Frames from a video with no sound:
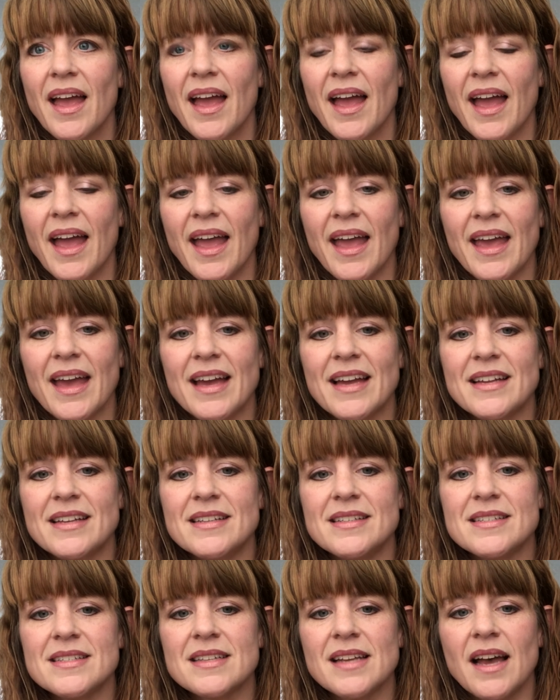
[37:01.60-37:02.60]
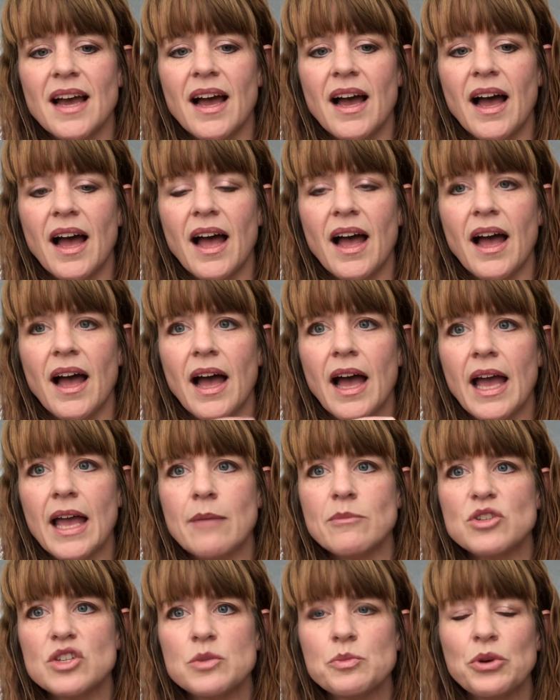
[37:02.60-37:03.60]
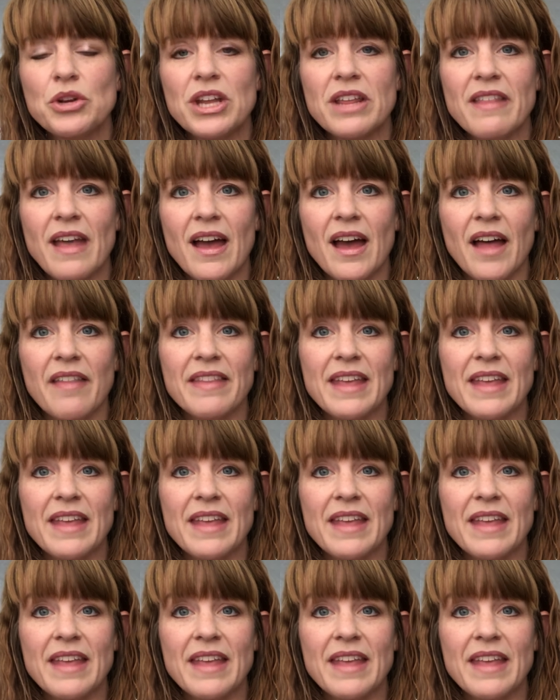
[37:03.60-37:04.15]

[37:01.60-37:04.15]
And I'm just putting that on the